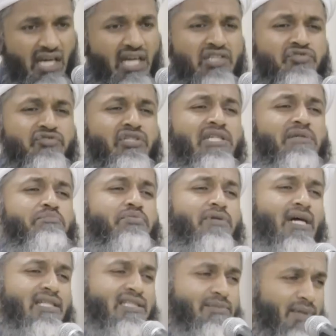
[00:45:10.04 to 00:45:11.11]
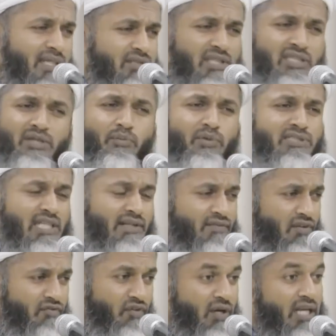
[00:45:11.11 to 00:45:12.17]
A tree branch might scratch it. It wasn't even
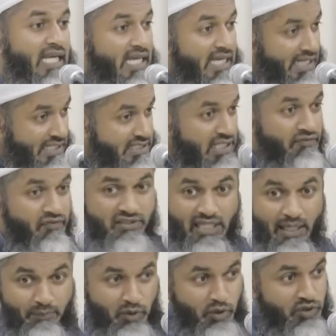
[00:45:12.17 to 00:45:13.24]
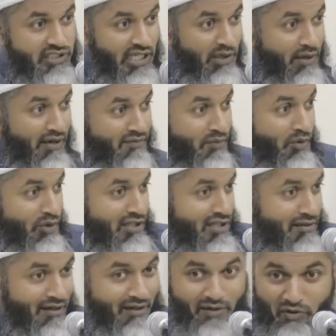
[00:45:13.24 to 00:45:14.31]
your fault. Let's say, for example, you stay away from all
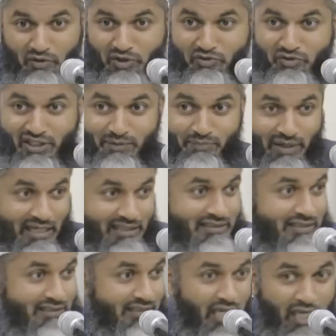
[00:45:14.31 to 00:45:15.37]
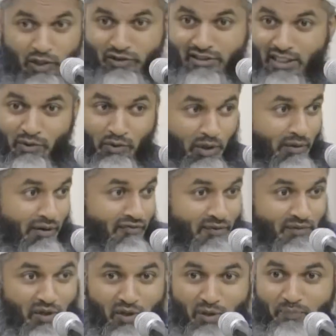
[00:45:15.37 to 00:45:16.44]
the tree branches. You stay all away
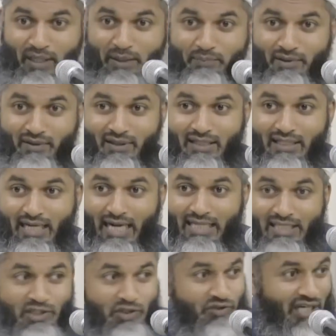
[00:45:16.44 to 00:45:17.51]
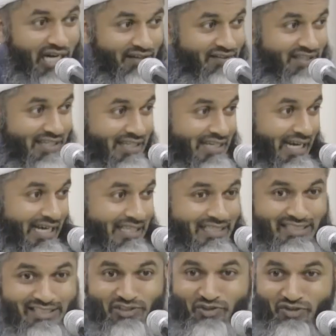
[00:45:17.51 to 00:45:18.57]
from all the people. And then you're driving. And
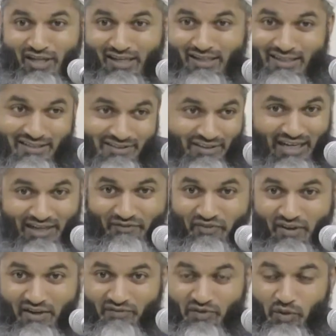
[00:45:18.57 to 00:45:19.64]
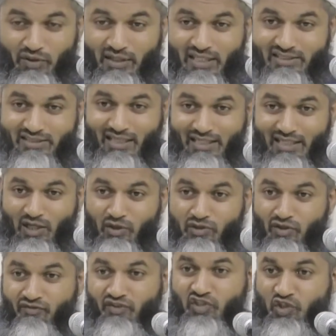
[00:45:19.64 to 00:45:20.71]
then this truck right in front of you suddenly goes
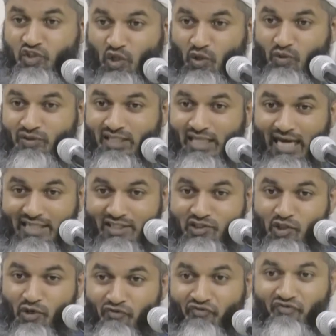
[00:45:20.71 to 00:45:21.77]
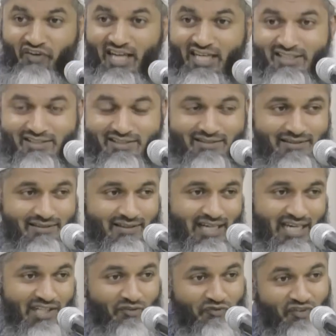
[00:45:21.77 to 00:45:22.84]
over the stone. And the stone flicks.
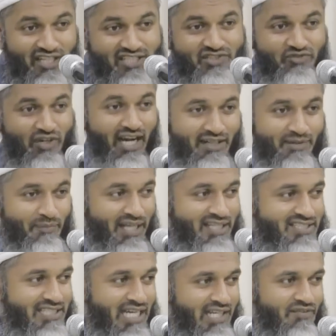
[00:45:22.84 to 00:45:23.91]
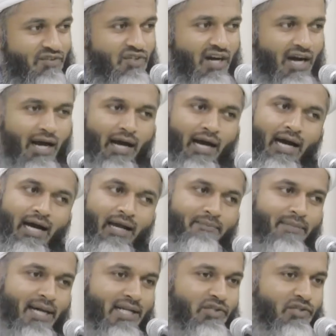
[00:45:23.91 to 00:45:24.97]
And it flicks right by the side of your car. And
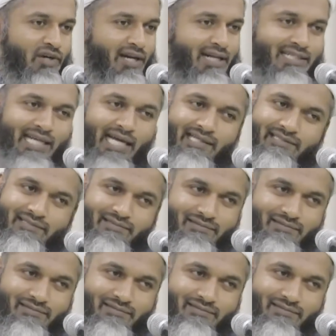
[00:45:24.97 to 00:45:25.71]
man, you got a dent.